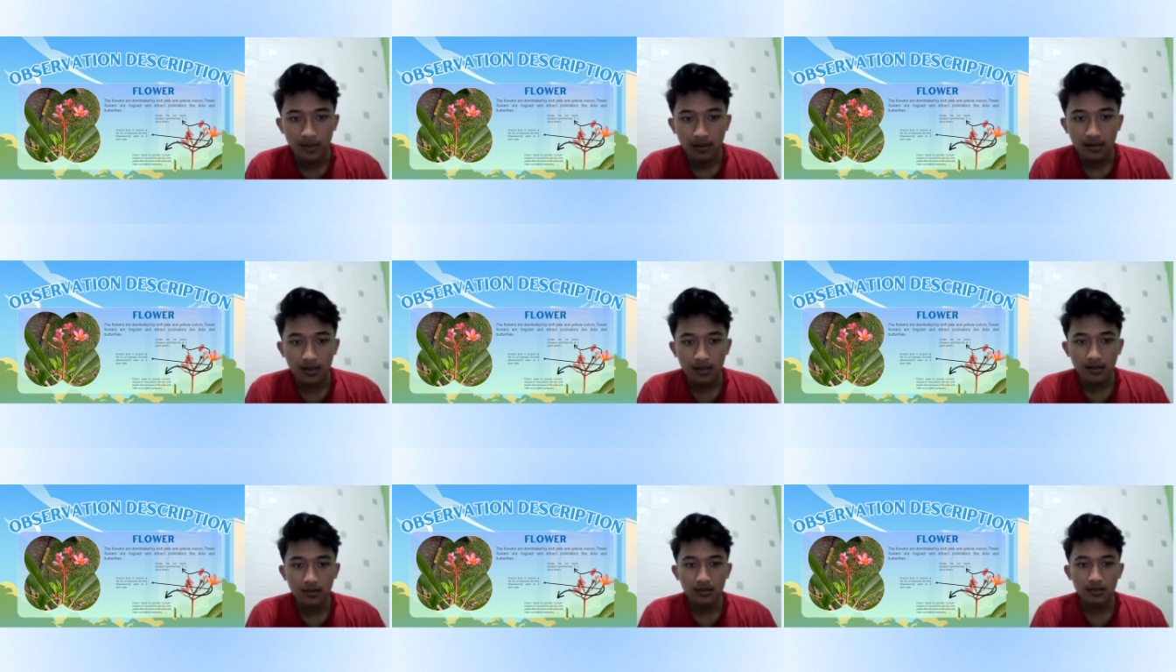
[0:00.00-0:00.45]

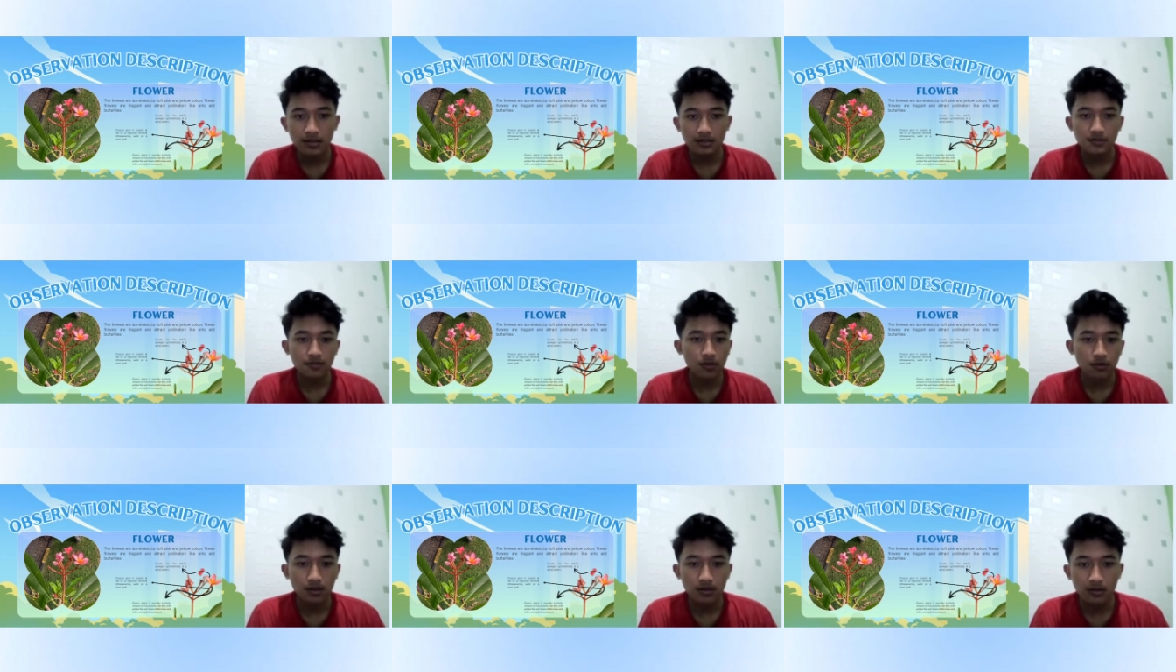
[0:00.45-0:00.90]

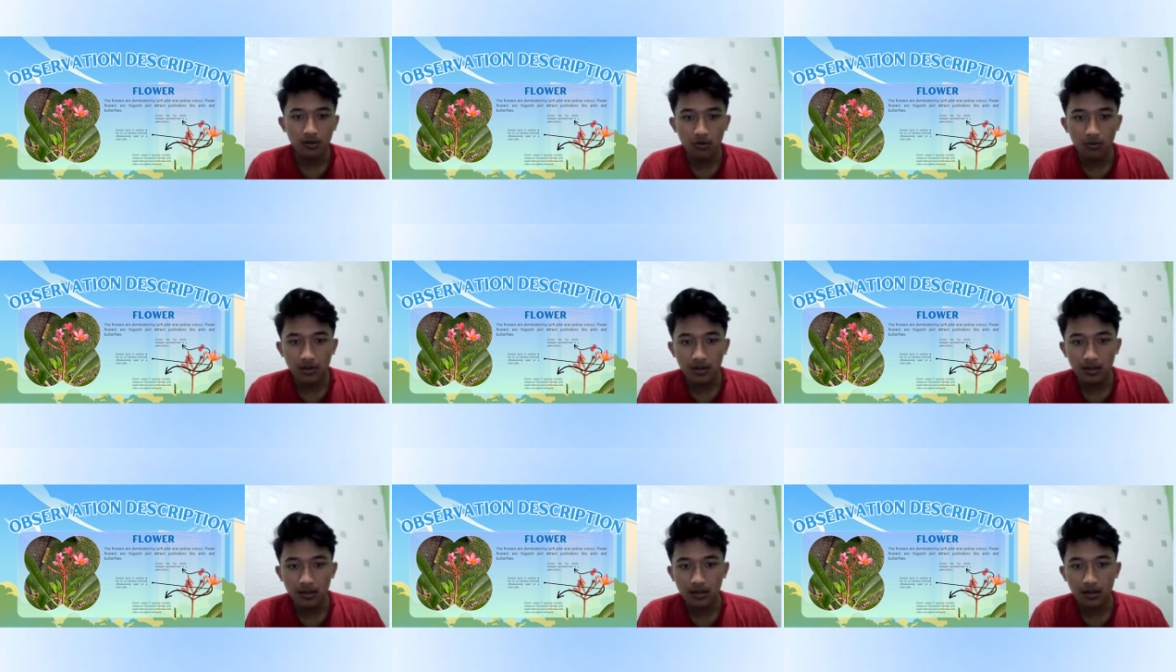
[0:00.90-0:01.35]
These flowers
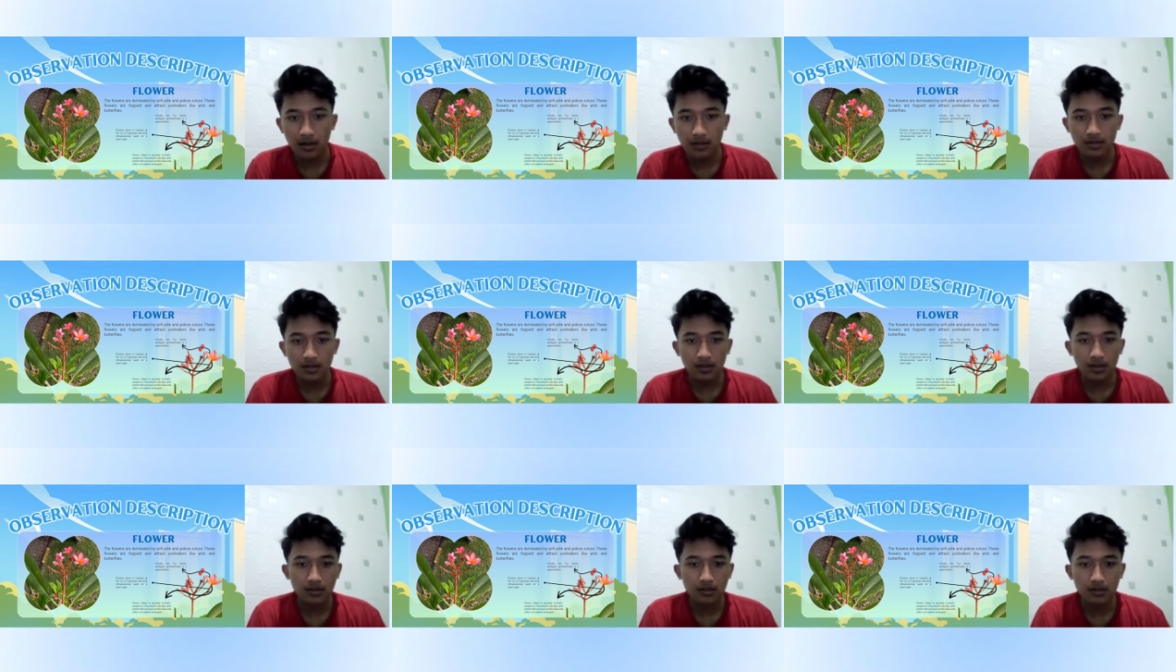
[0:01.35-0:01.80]
grow in
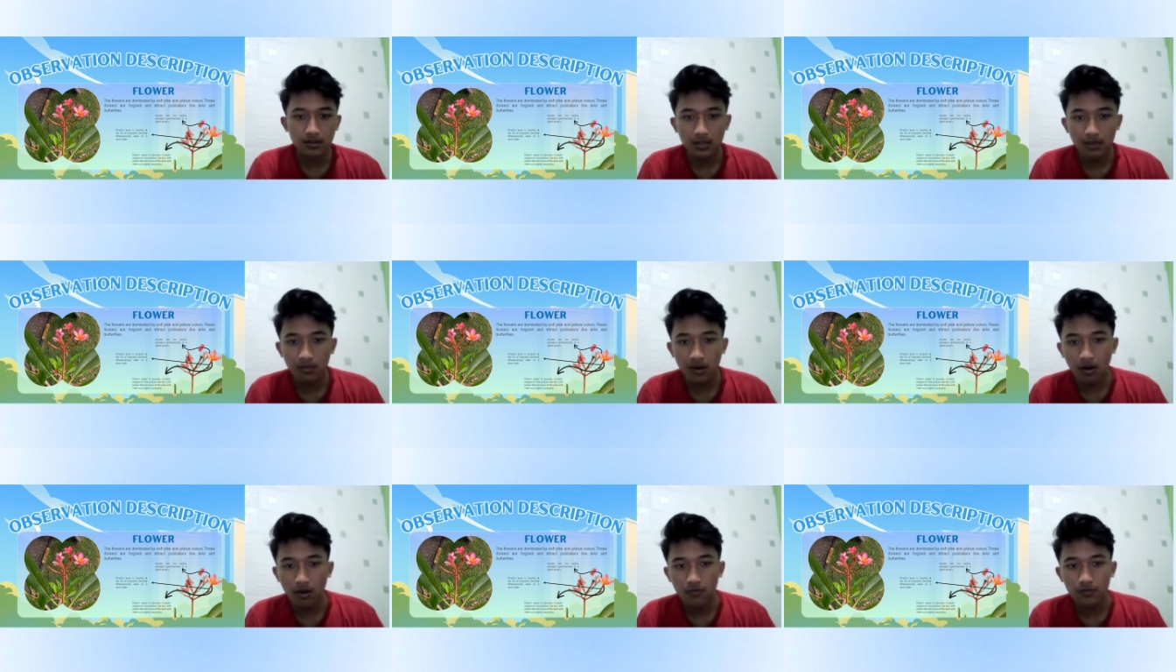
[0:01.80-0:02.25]
clusters at the
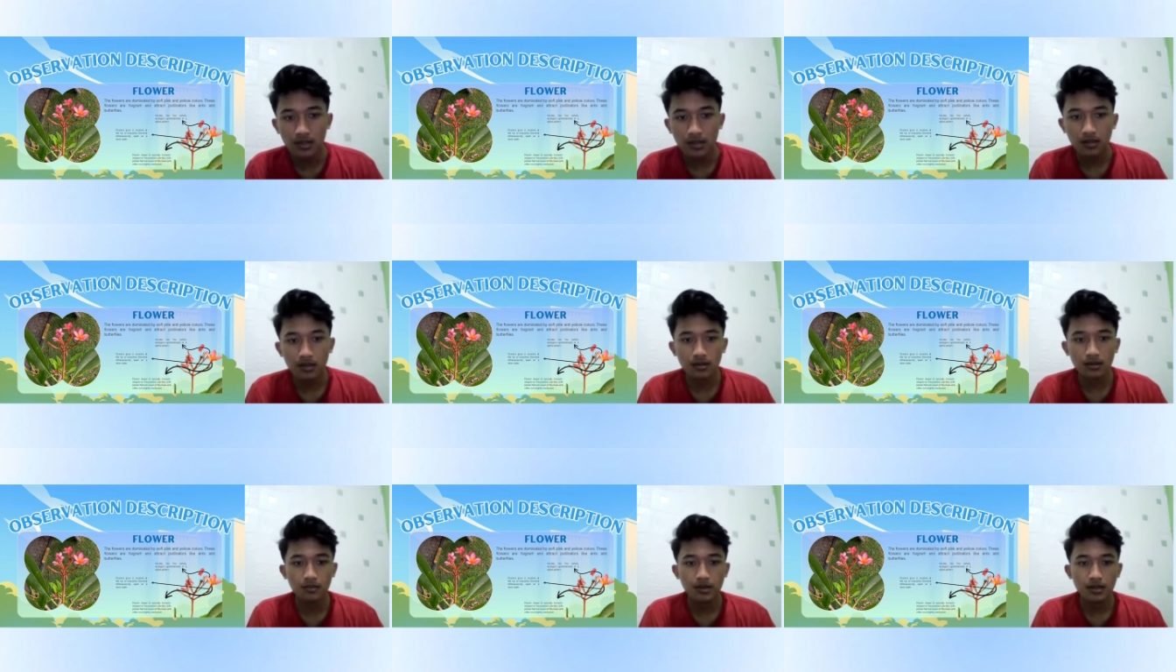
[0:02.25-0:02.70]
tip of
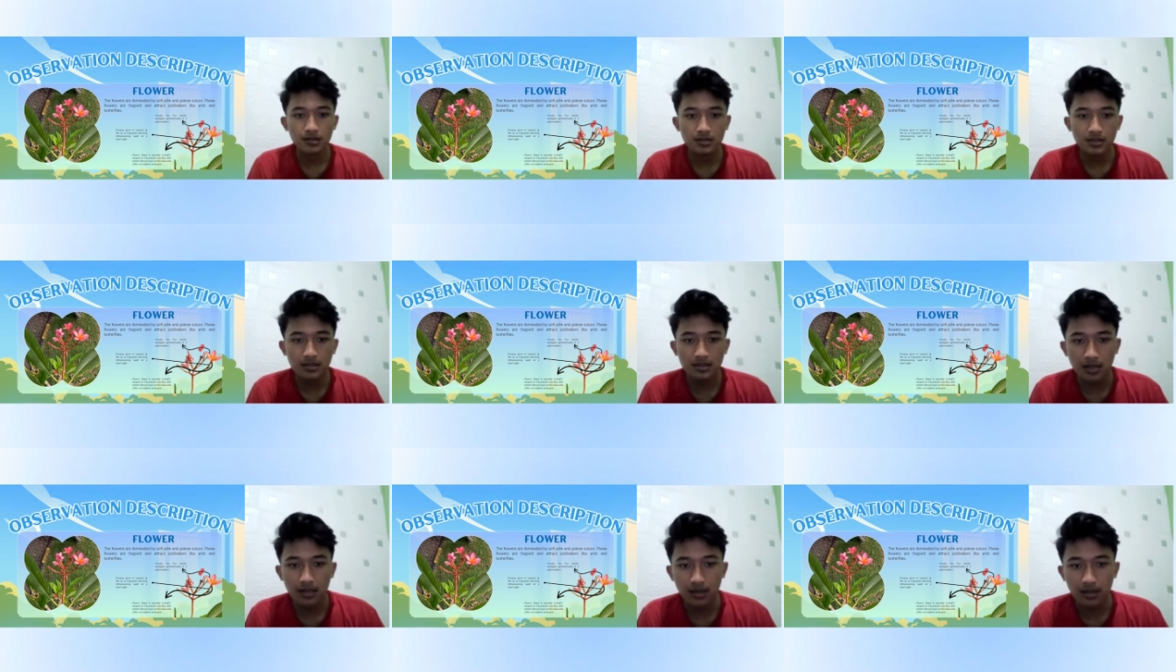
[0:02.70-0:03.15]
the
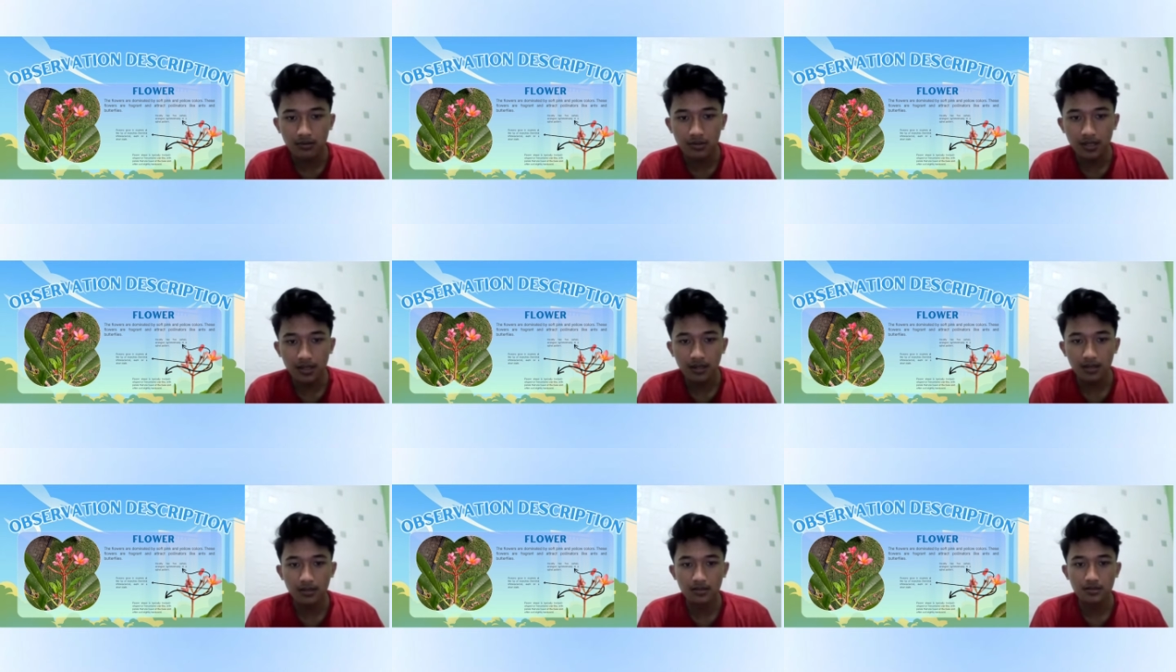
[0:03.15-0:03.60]
branches and
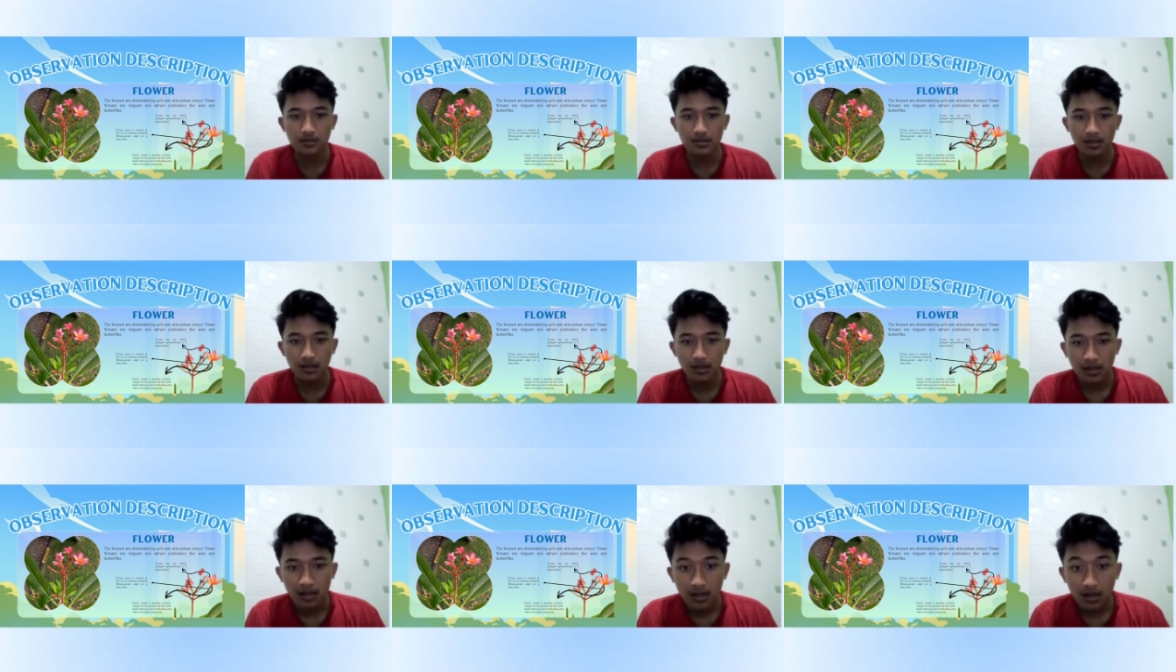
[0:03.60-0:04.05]
attract
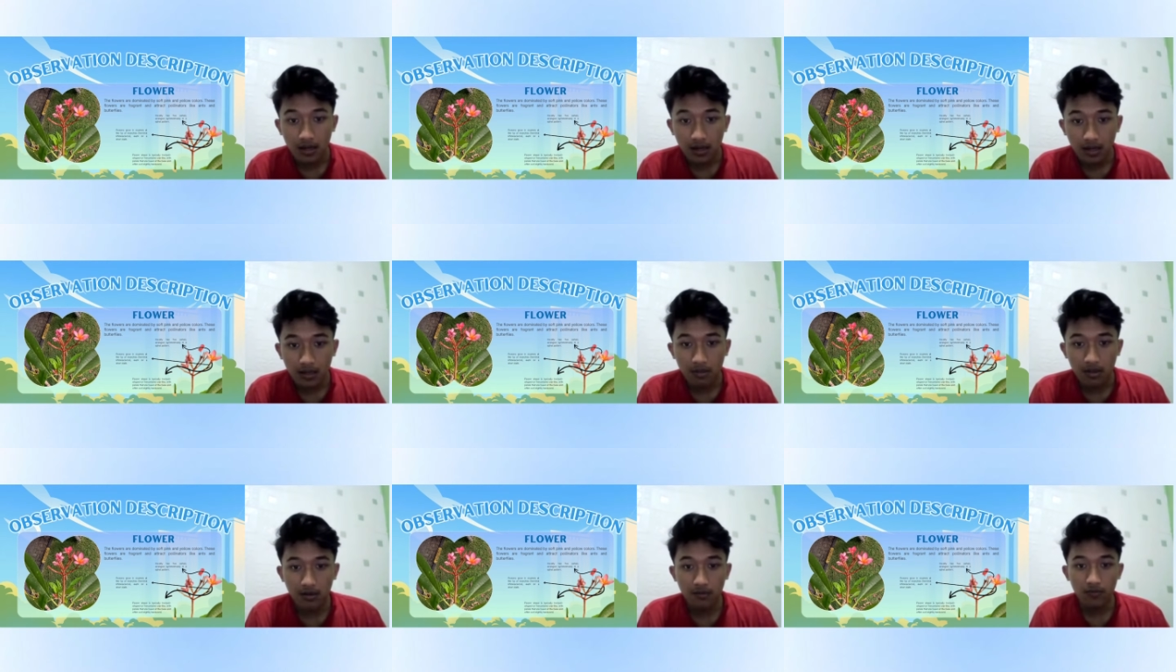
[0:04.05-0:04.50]
insects
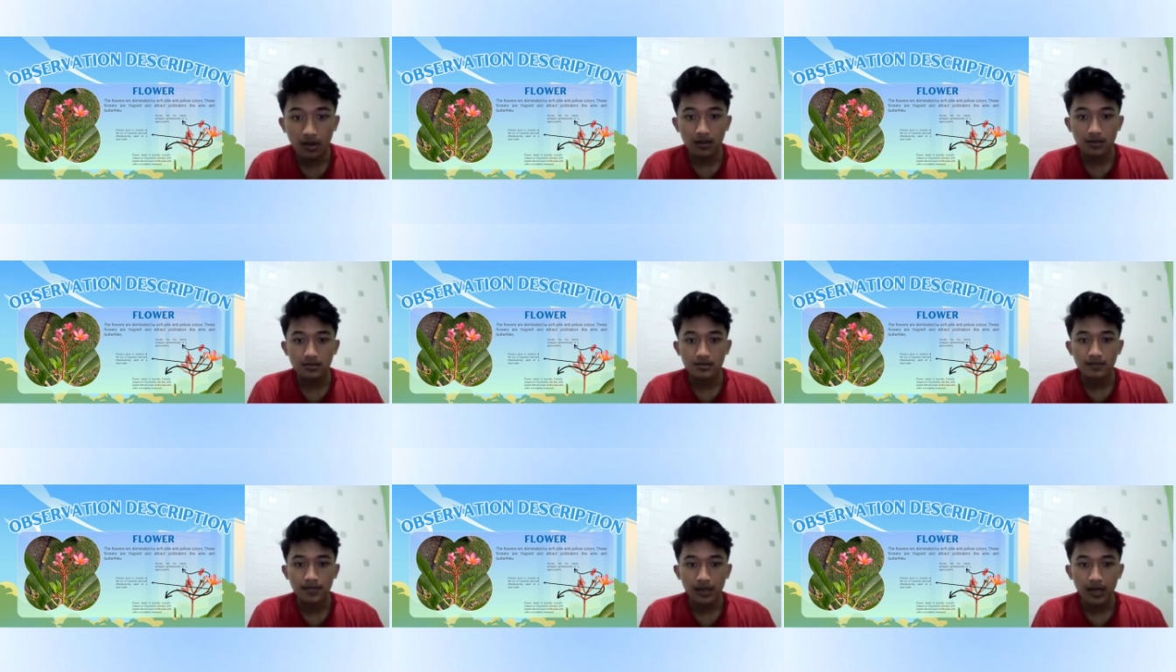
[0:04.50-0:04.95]
like
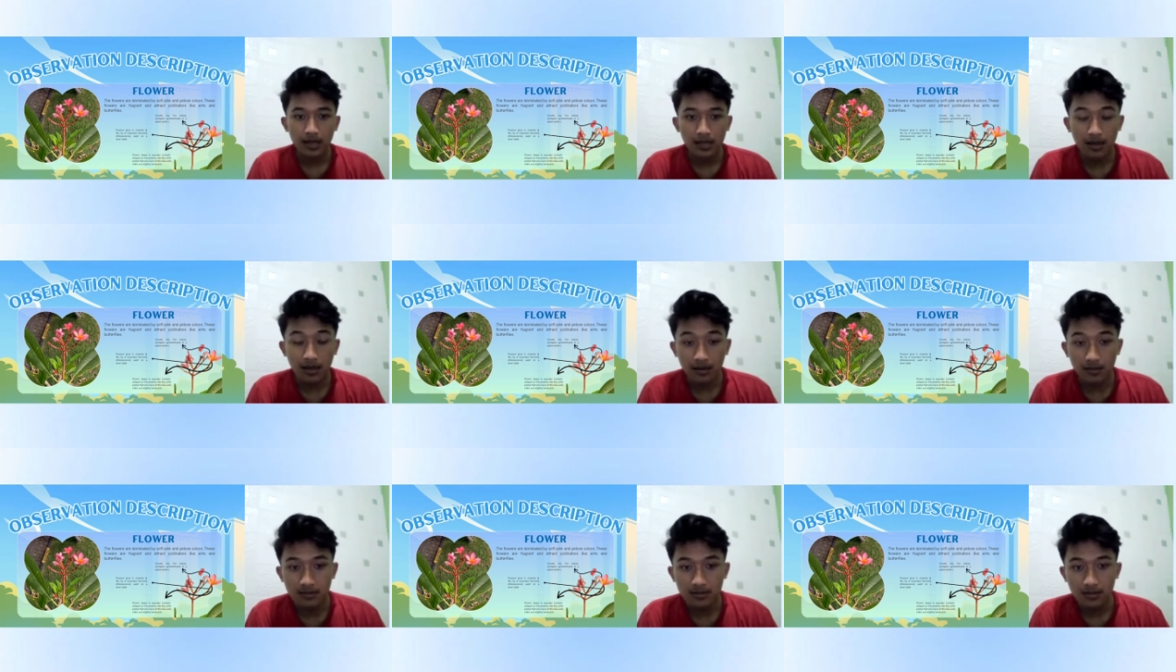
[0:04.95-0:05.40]
butterflies
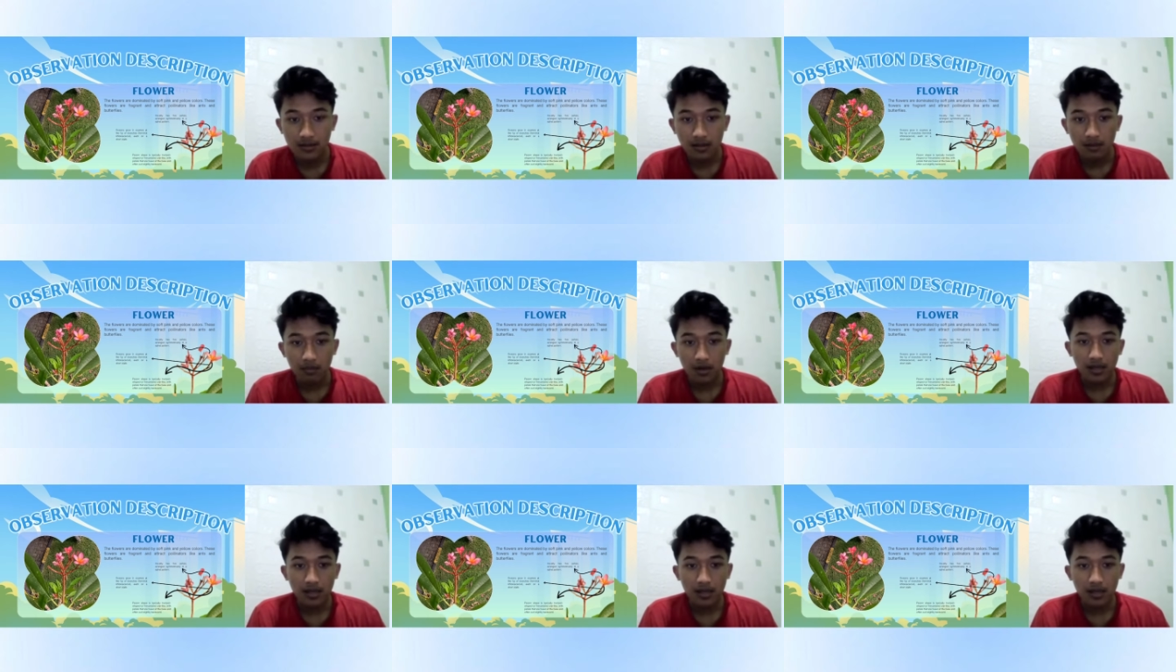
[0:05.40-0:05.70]
and ants,